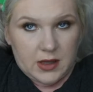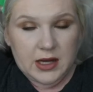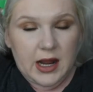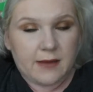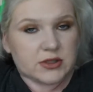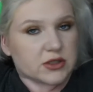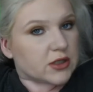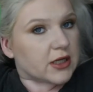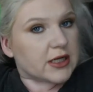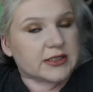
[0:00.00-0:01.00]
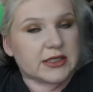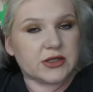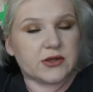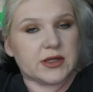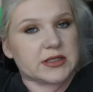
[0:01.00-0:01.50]
And I'm just going to
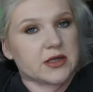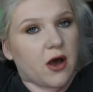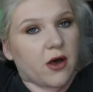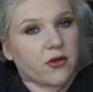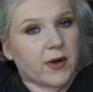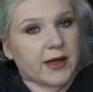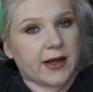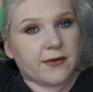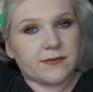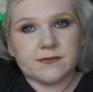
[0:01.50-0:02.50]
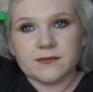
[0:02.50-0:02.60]
continue this all the way down.